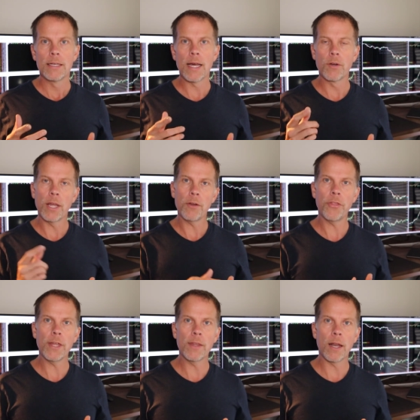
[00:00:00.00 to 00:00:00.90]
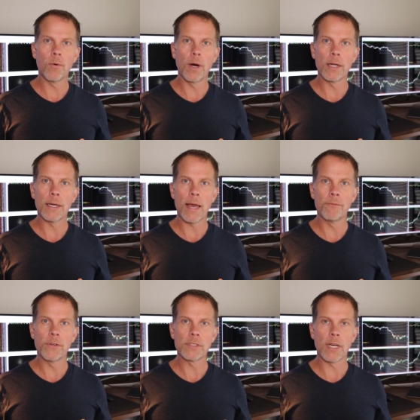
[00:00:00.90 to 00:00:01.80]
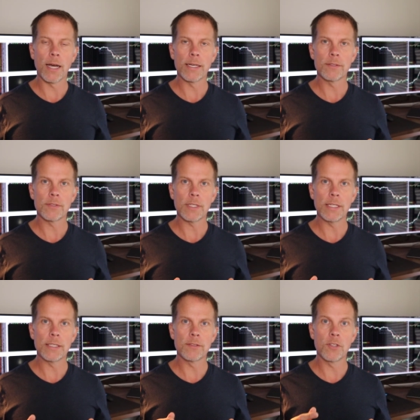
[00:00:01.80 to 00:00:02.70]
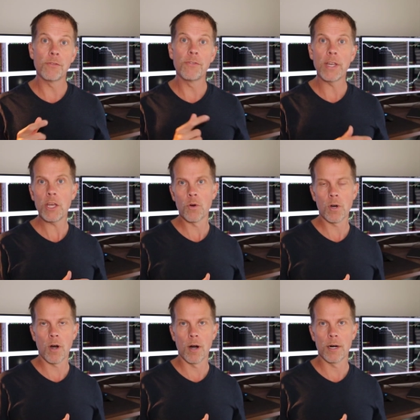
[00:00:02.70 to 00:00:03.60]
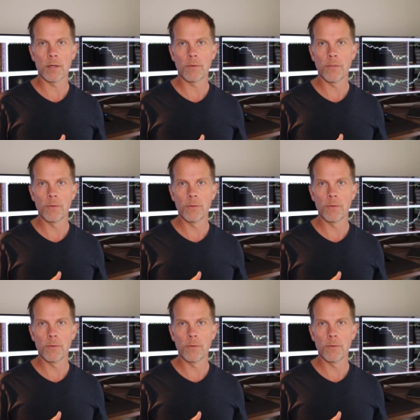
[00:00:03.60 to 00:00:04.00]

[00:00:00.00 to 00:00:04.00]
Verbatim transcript: Now another thing that I want to emphasize is the video card.